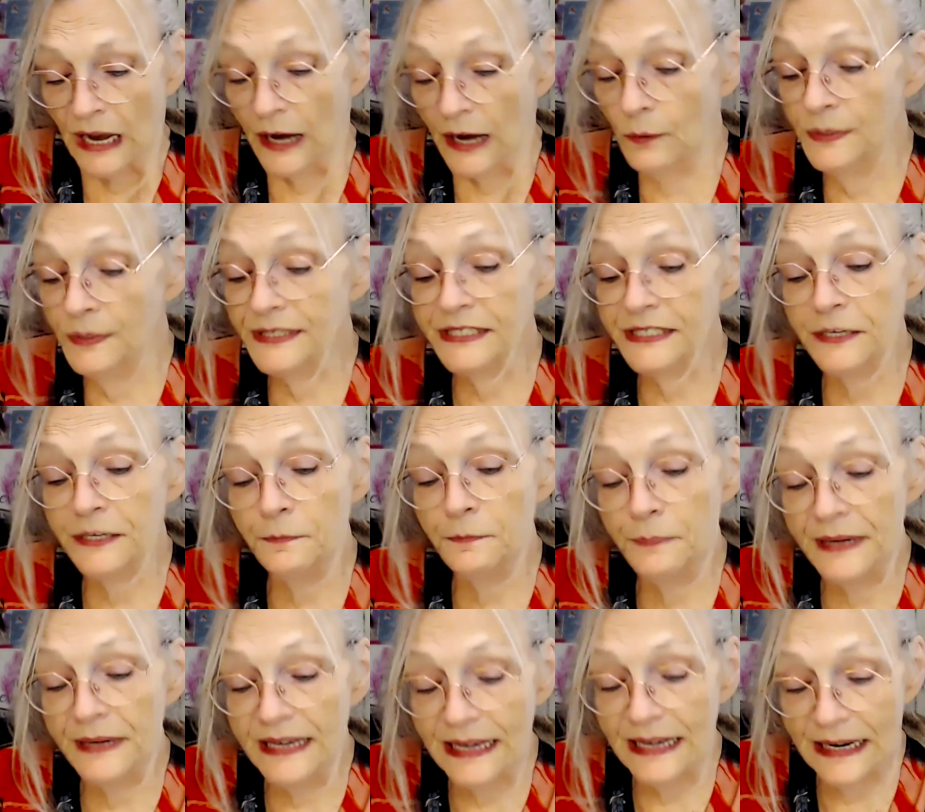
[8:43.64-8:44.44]
It was the
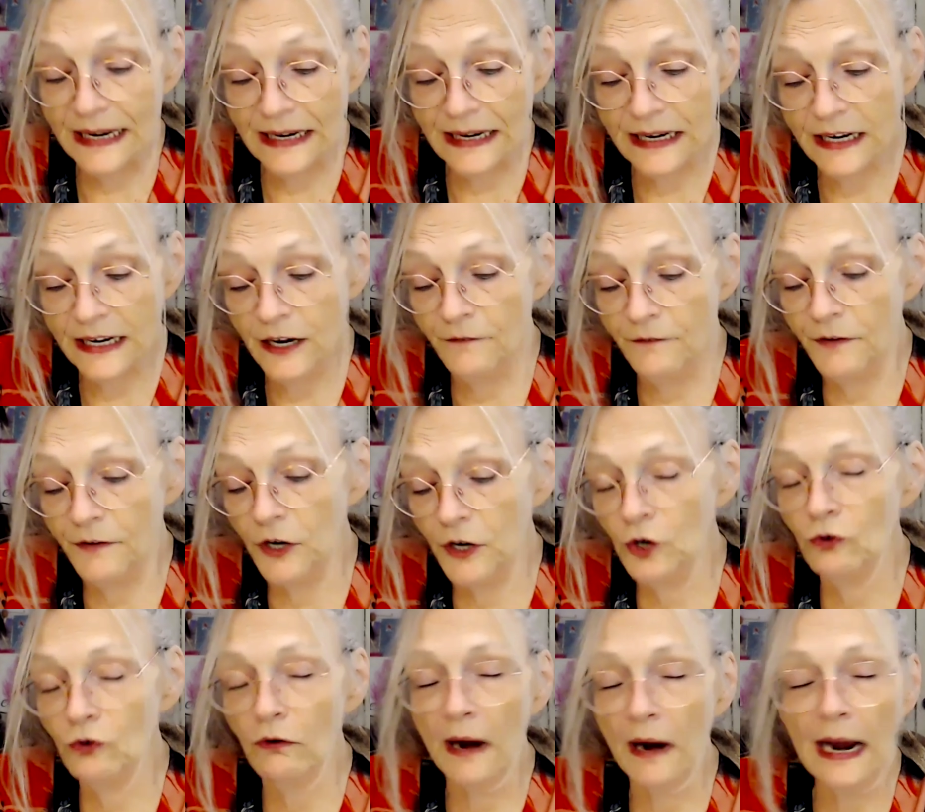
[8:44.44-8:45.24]
beginning of a
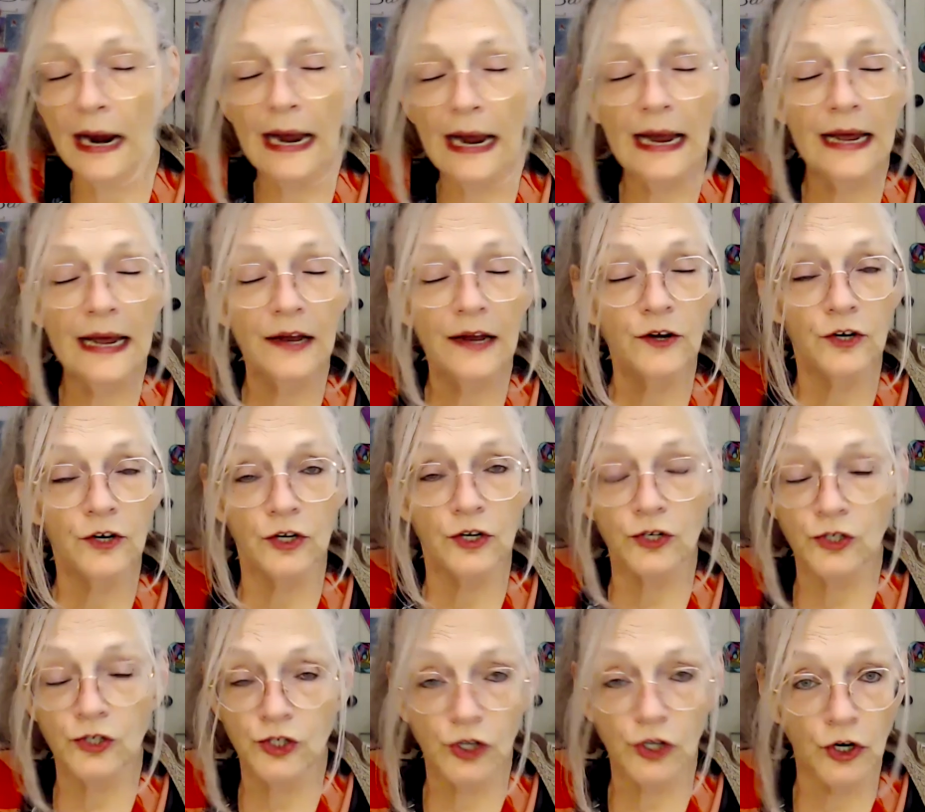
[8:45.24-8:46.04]
grand
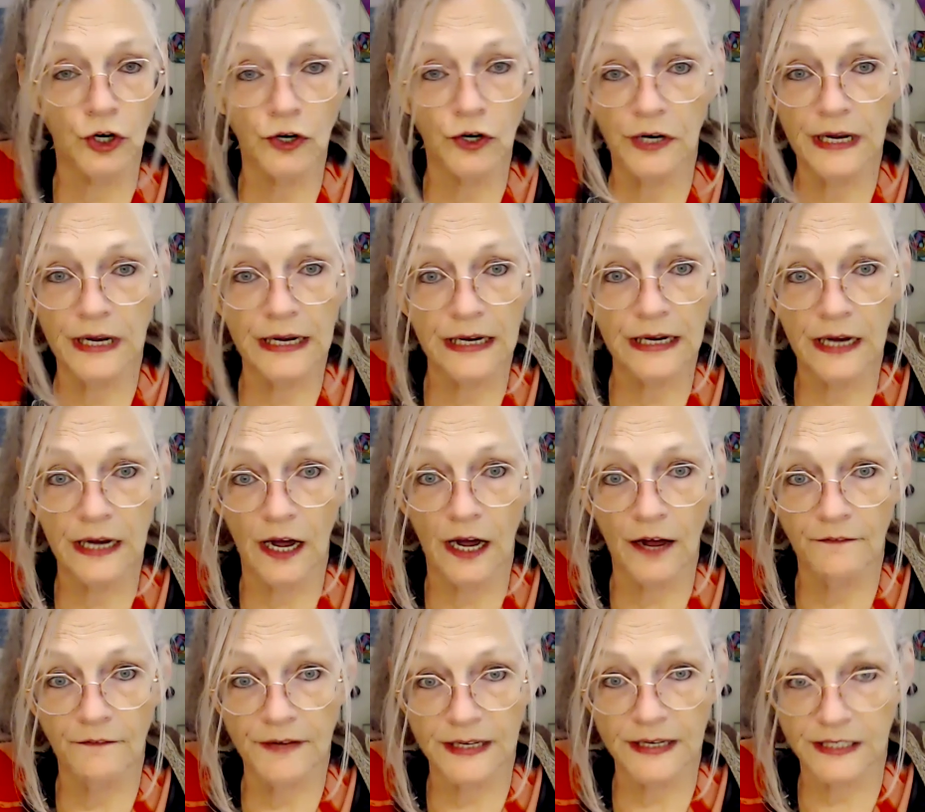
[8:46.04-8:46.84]
journey
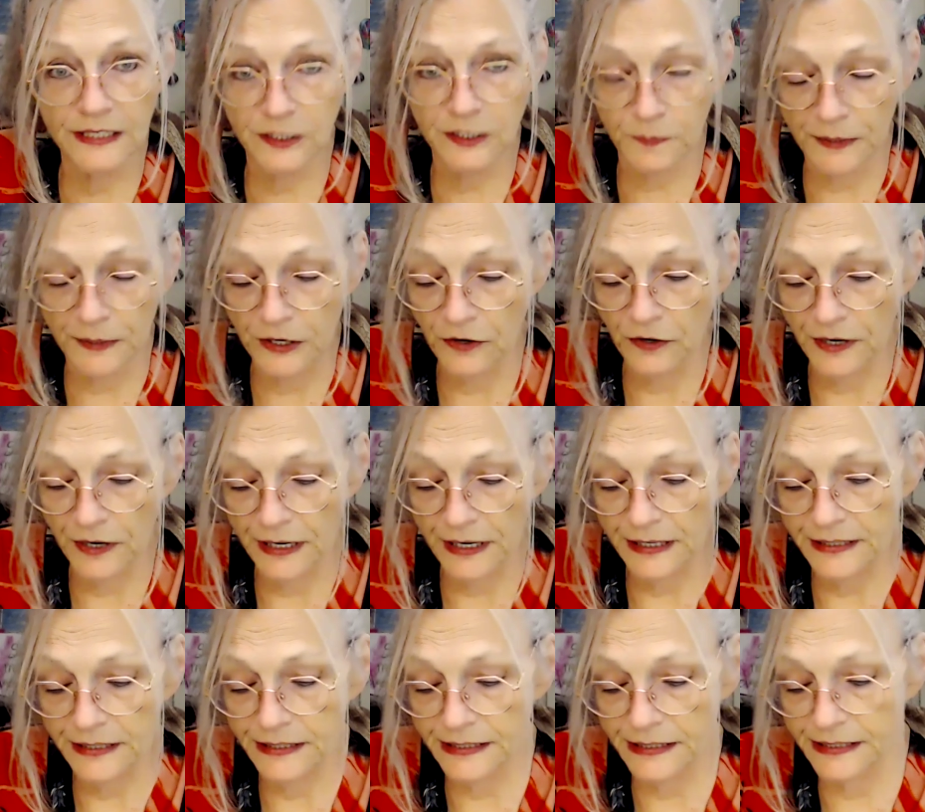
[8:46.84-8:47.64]
of
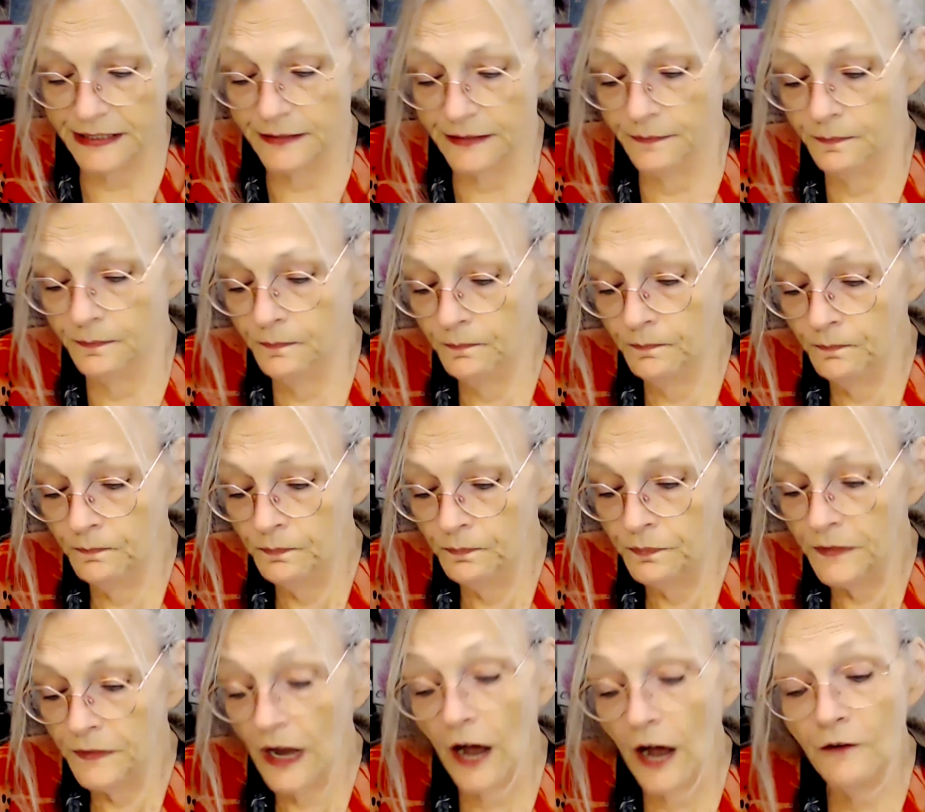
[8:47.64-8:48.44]
experience,
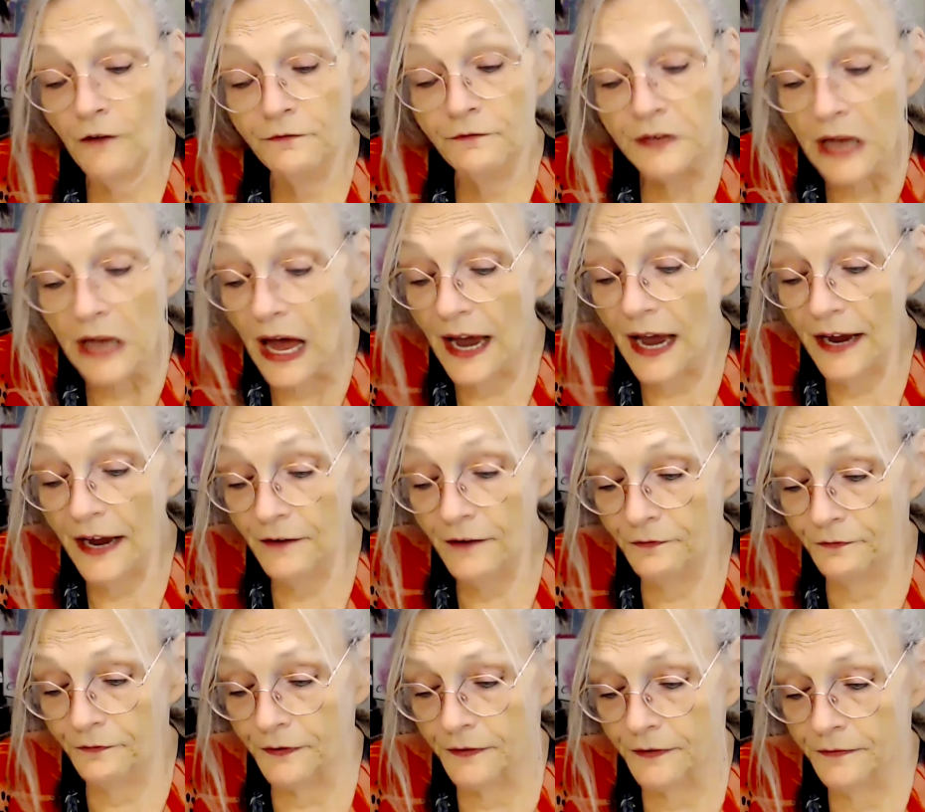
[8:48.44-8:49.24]
of
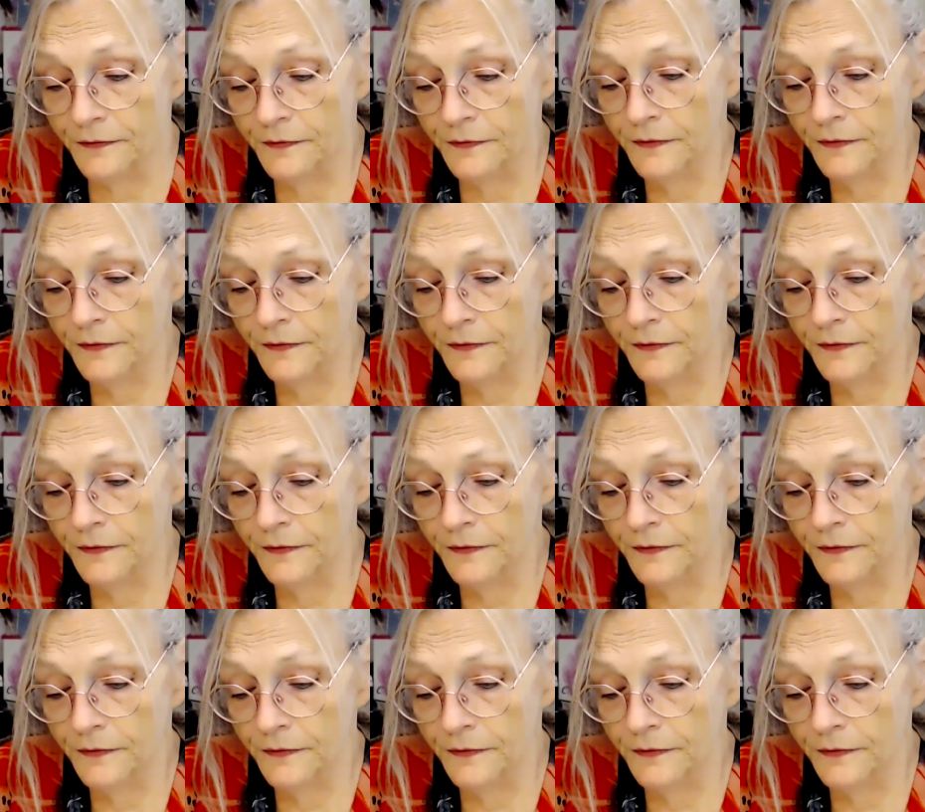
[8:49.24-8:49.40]
life.